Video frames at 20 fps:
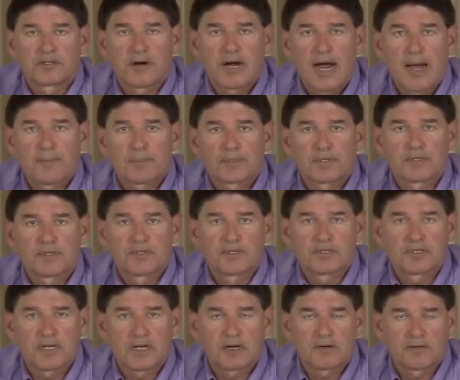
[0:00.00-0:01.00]
traps and
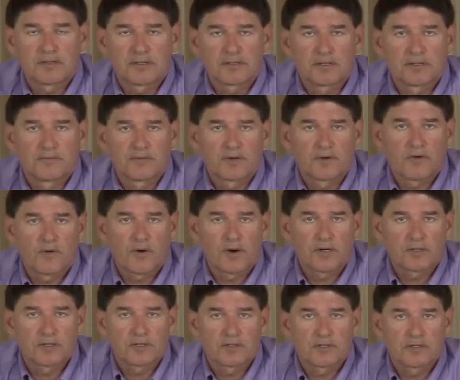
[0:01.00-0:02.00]
the secrets of the
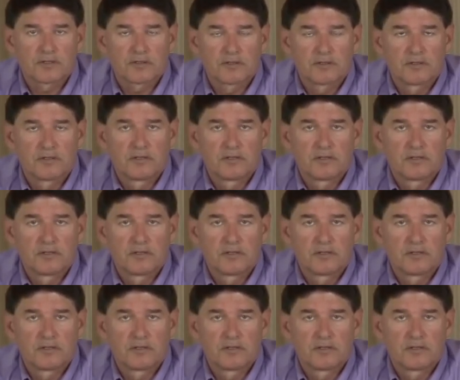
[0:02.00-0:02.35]
courts